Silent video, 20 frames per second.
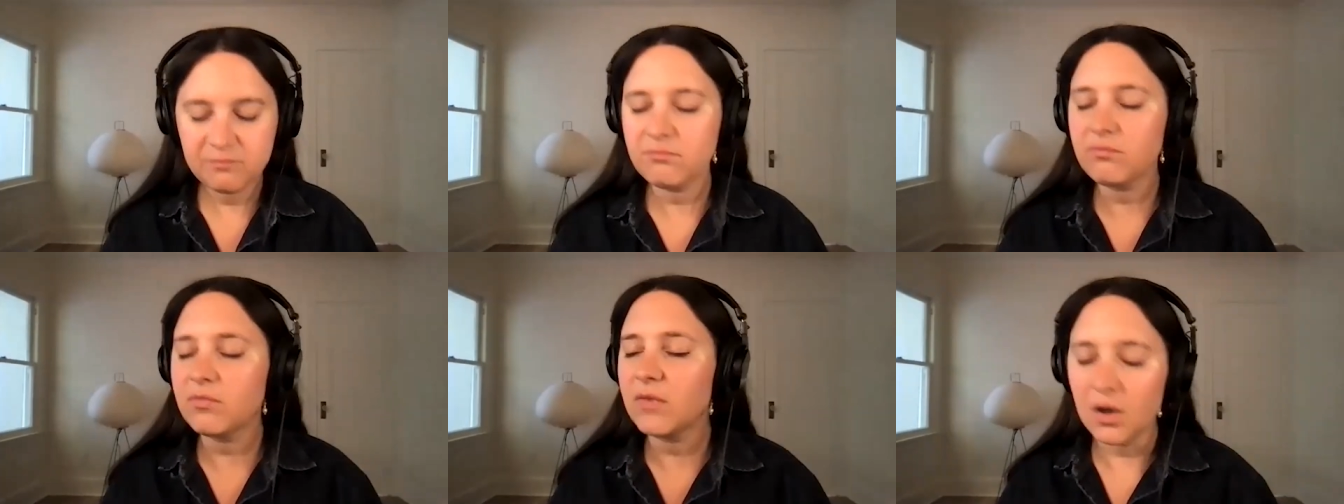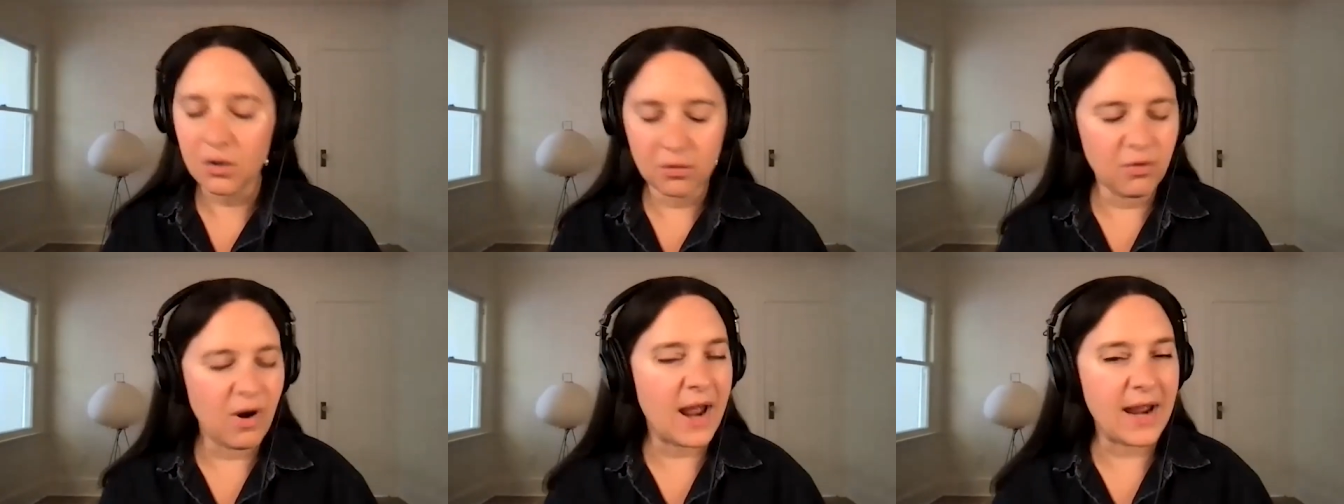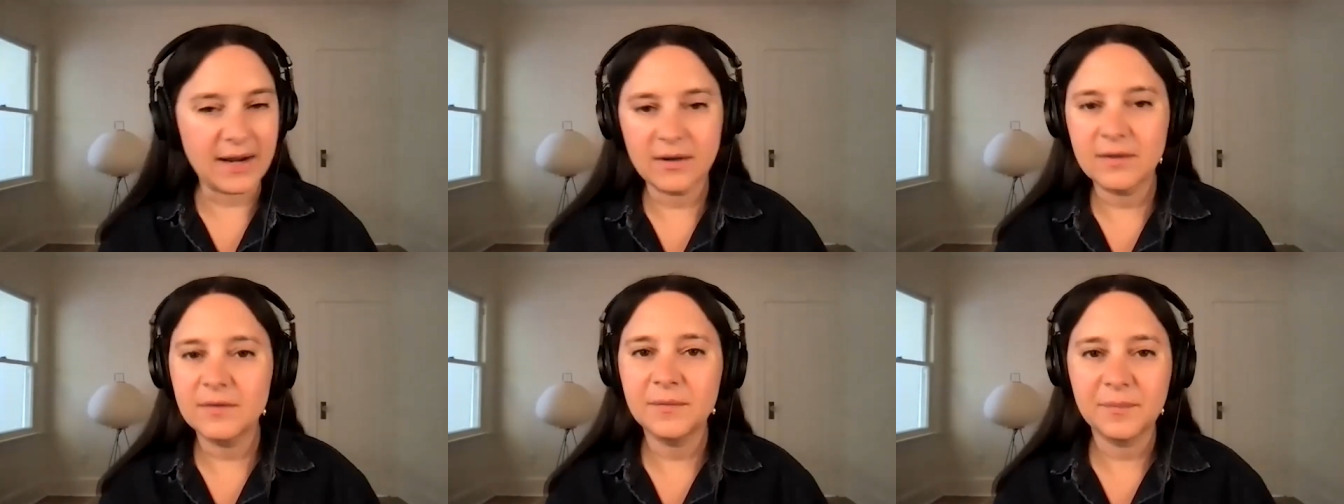as we'll right.
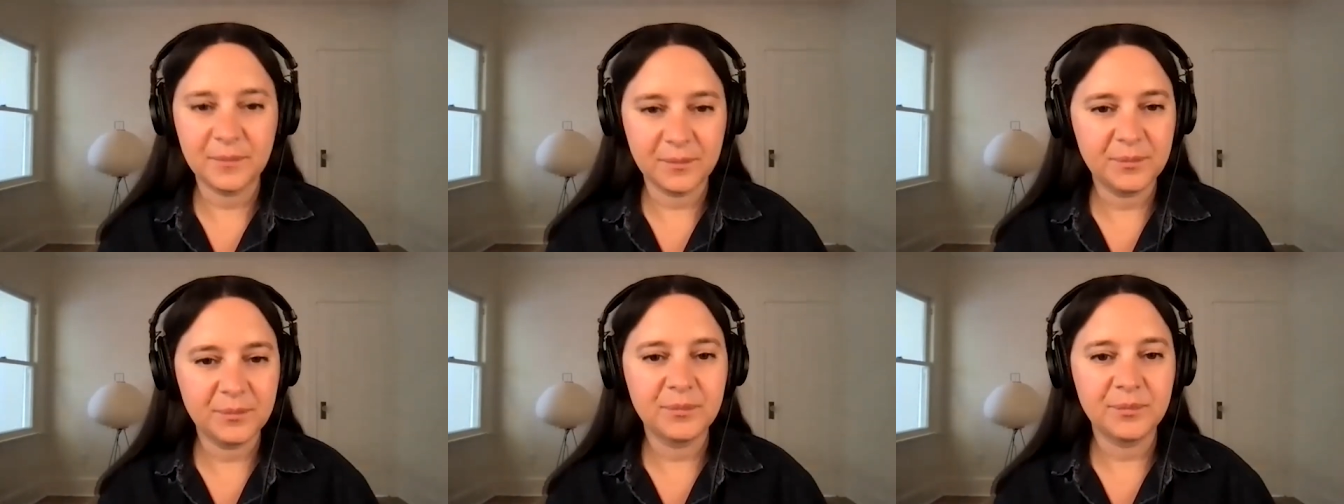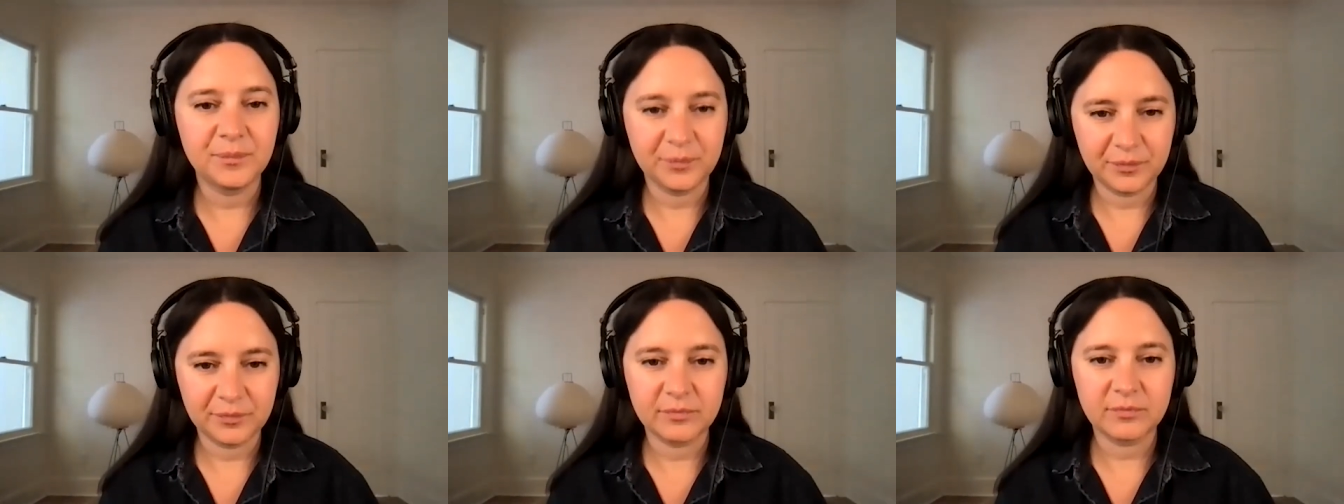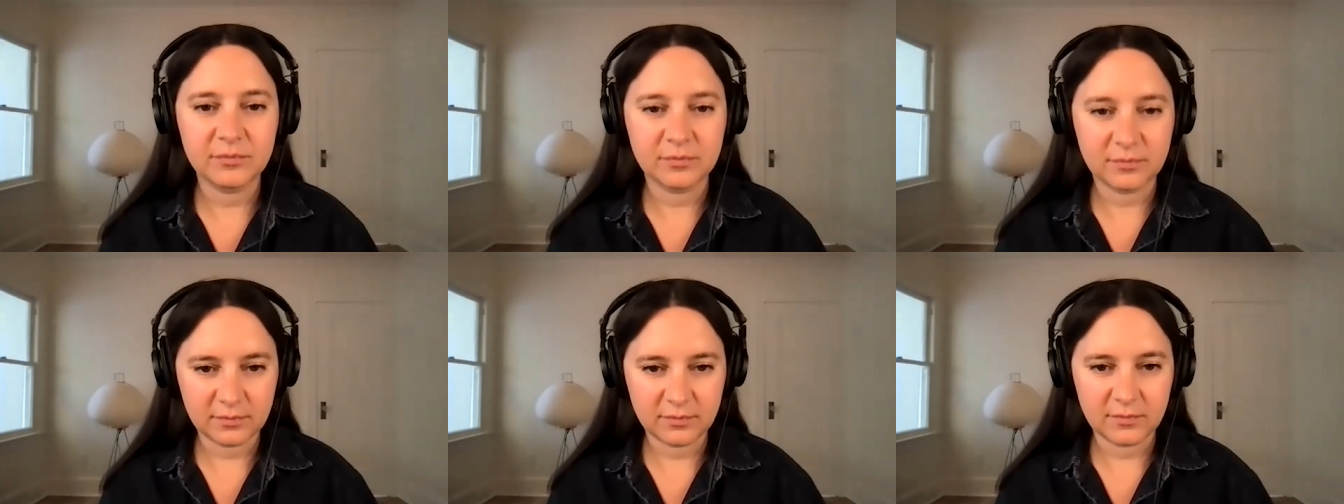ever experience in our
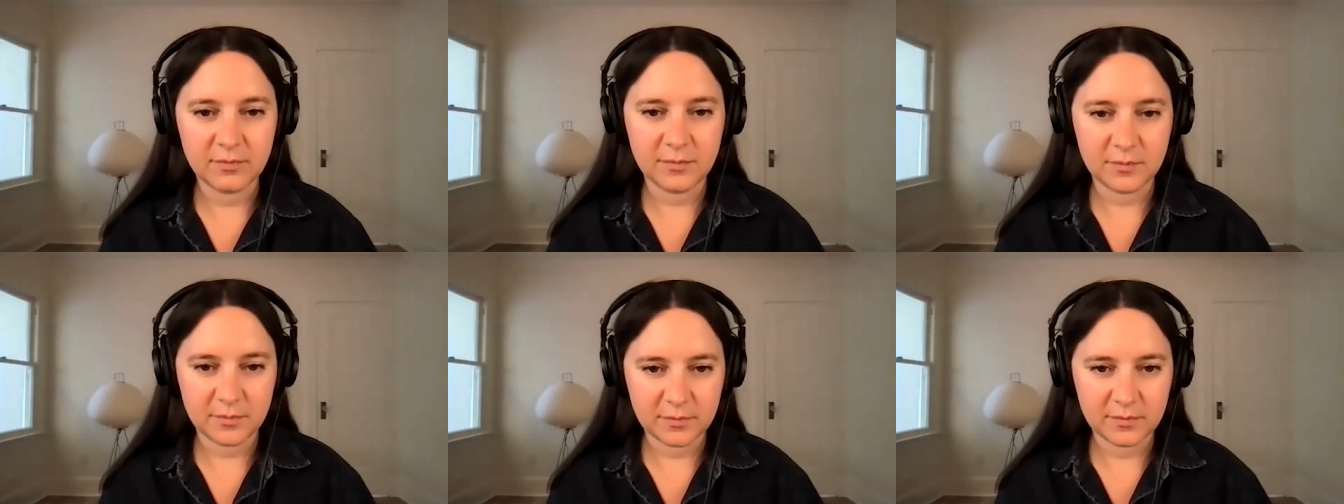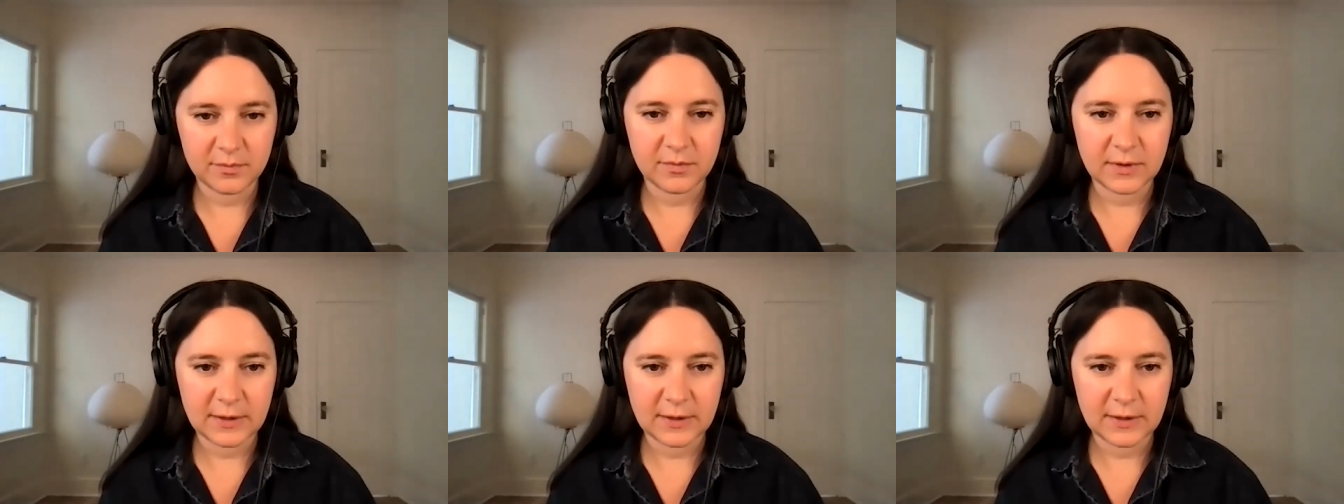lifetime.